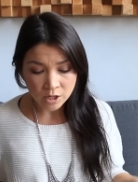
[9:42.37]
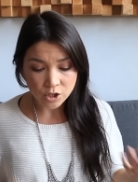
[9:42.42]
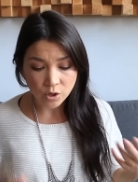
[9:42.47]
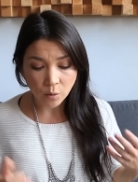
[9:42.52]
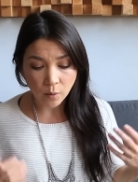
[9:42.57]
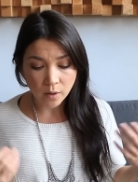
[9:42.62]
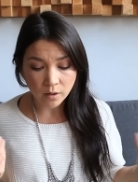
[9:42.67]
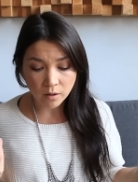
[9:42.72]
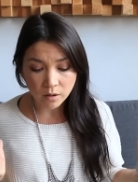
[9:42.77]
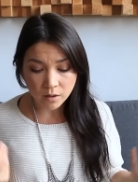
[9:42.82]

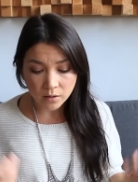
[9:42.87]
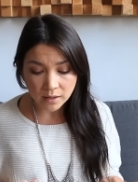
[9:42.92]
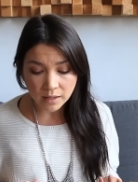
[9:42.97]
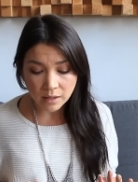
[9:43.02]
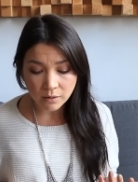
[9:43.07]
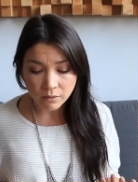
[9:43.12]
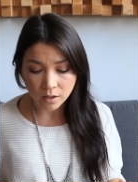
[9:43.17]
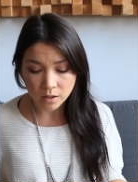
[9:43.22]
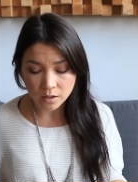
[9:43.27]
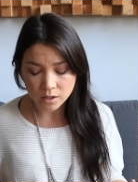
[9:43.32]
showing her
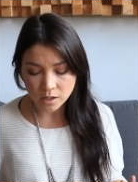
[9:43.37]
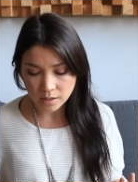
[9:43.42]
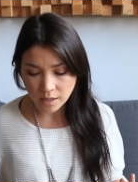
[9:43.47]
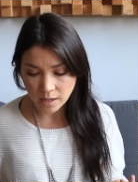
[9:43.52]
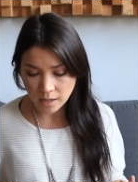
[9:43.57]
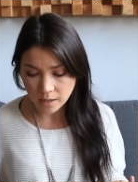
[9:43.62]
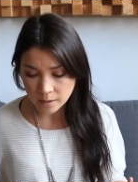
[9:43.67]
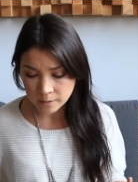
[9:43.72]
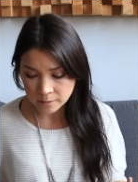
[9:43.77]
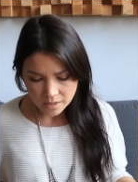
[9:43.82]
cleavage. And
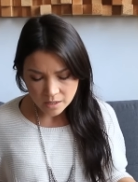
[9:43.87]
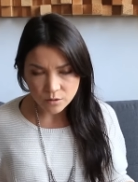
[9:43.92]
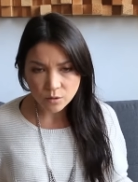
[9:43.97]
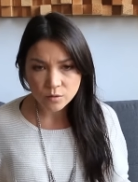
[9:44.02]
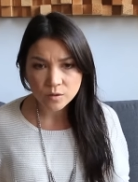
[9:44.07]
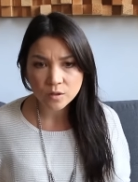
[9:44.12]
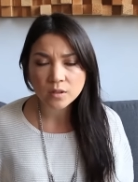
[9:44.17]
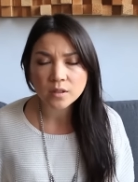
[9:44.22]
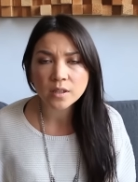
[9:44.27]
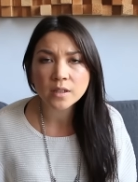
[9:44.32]
like,
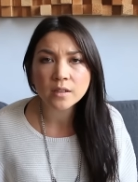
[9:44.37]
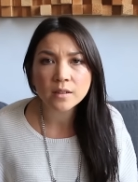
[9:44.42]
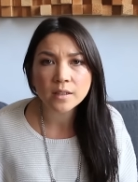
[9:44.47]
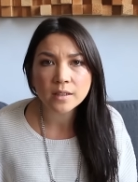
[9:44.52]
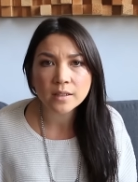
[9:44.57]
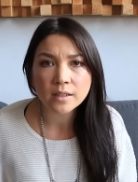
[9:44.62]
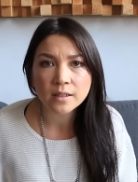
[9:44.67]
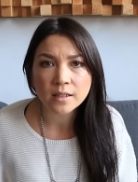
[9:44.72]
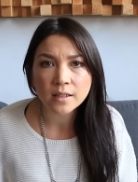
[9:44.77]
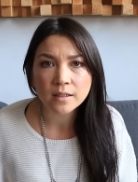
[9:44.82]
those are
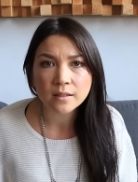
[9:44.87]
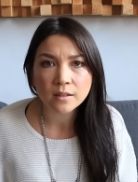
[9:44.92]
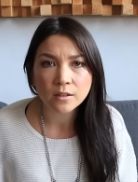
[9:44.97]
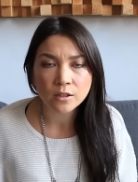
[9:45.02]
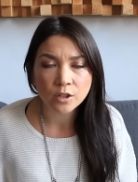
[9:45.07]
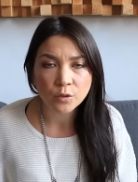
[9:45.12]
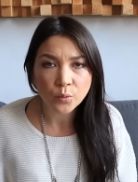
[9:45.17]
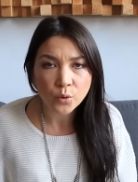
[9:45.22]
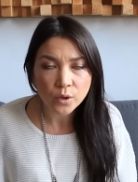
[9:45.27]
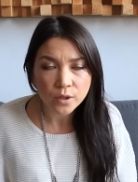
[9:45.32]
clearly the things
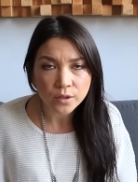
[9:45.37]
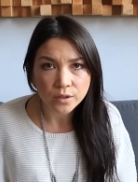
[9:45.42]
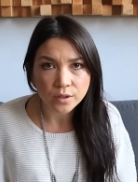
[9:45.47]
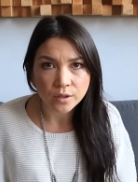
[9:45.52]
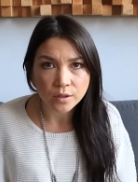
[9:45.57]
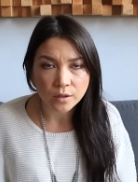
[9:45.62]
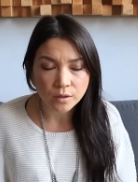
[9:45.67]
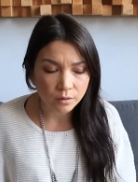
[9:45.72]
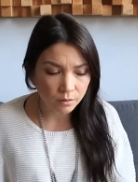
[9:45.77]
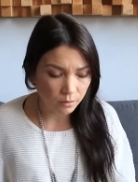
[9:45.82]
that are important
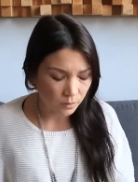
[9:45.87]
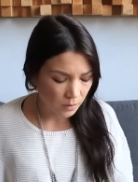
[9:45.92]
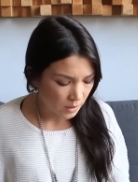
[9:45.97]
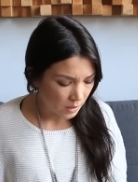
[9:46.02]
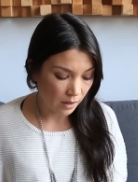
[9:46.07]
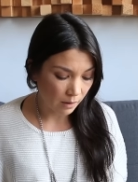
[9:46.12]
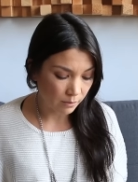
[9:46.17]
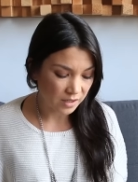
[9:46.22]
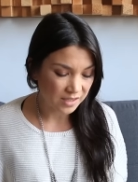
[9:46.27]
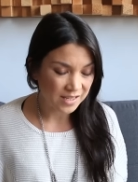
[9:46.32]
to you.
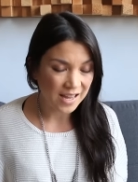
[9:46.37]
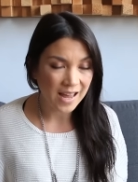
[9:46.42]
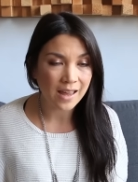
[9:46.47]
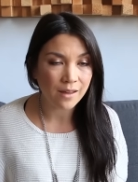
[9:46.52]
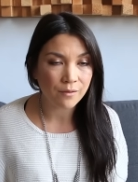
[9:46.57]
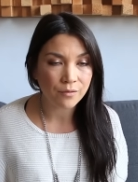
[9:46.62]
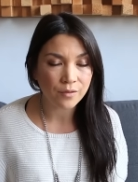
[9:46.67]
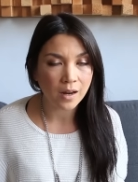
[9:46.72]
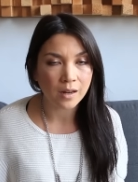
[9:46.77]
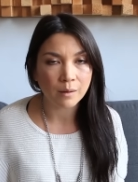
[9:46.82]
Or I would just
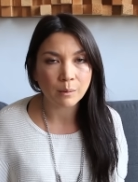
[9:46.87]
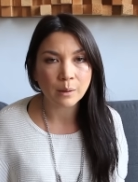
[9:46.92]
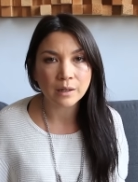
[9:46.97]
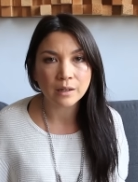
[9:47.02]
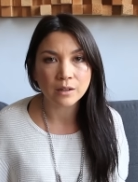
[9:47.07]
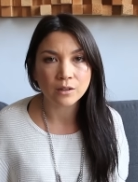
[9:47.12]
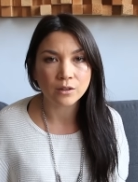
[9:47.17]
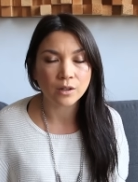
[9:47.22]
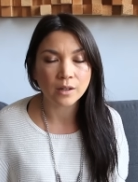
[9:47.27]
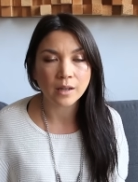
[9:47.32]
hate for
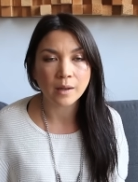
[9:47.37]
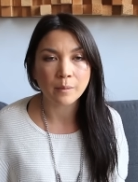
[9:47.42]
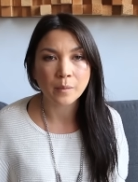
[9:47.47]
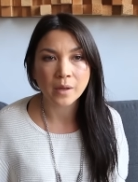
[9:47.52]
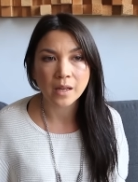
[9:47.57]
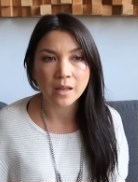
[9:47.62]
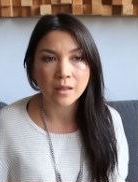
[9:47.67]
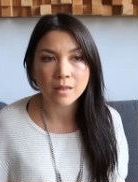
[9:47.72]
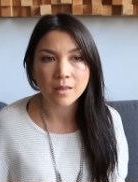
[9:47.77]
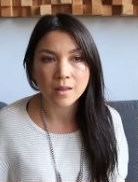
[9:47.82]
anybody to look at
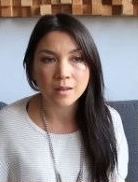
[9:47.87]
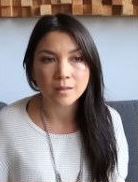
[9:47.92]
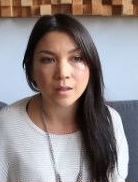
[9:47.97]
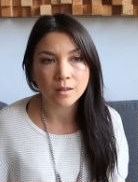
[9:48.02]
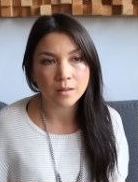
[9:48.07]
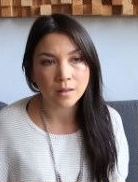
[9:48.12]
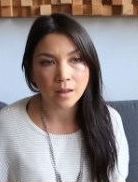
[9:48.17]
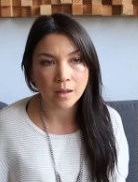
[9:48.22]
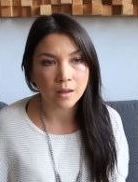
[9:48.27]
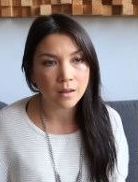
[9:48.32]
me and think
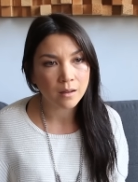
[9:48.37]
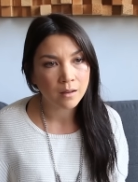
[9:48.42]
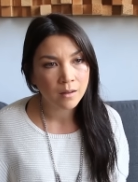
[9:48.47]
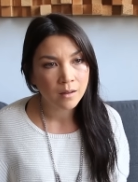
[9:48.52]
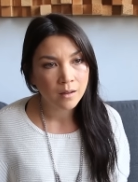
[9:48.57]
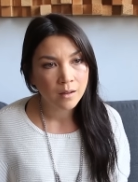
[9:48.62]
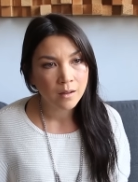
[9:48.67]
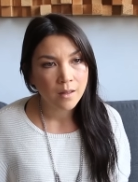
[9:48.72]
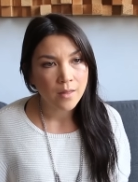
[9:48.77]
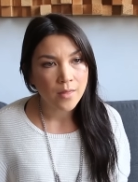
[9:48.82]
that like,
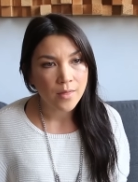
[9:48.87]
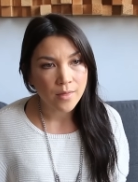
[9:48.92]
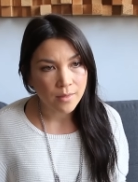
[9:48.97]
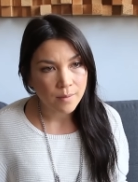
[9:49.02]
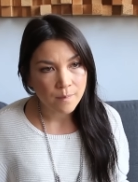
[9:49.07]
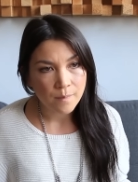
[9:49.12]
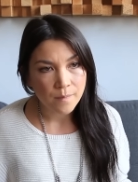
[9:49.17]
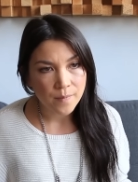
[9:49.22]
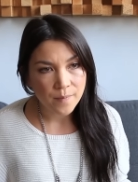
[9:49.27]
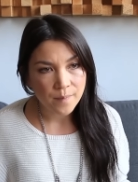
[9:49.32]

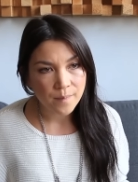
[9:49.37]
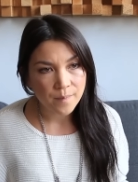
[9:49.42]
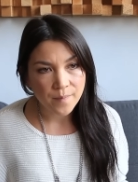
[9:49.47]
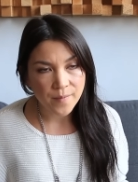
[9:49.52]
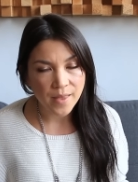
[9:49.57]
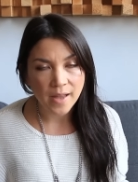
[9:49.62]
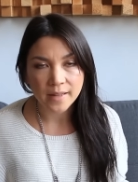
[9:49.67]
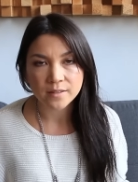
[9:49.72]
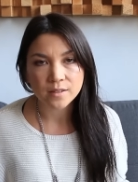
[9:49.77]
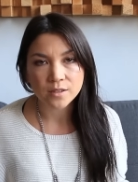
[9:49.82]

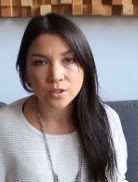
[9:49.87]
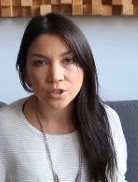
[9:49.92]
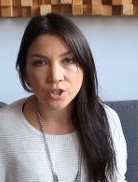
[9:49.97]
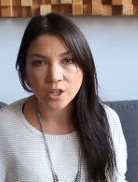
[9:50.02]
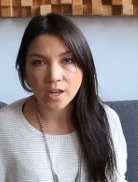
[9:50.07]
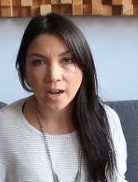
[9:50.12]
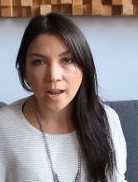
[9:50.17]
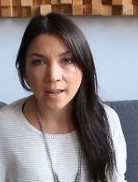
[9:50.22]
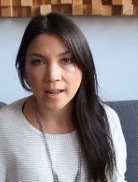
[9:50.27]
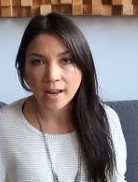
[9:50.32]
that's the
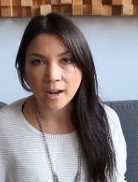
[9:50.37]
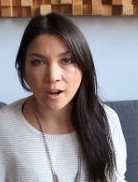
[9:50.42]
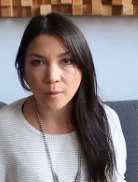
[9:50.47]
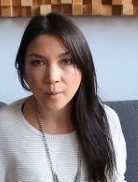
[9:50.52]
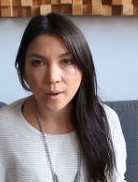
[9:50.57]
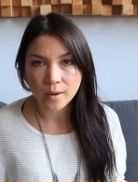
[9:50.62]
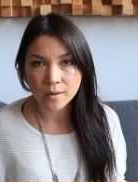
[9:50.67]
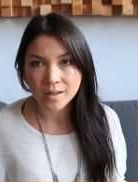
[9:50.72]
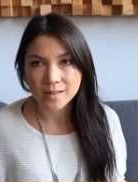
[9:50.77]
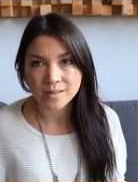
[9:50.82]
shit I care
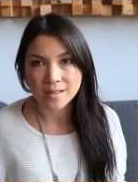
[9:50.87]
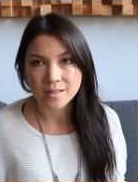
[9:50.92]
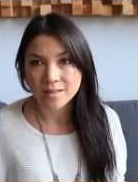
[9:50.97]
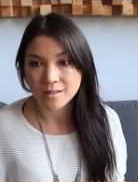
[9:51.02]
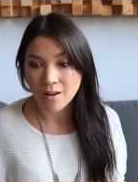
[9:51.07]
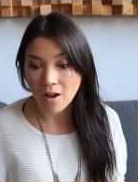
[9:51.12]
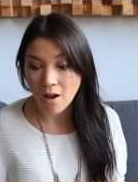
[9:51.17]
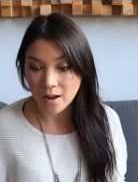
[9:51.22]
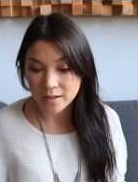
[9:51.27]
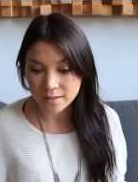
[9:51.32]
about, because
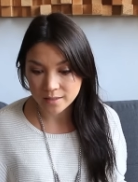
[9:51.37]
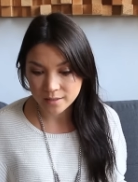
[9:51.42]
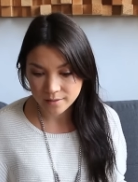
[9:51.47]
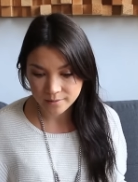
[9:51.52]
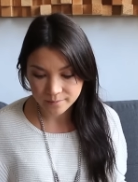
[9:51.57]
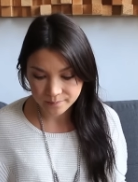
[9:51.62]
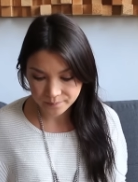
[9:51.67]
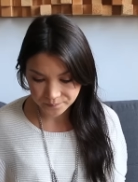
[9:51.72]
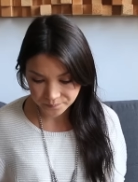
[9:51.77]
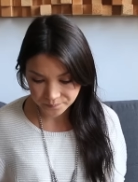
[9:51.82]
it's not.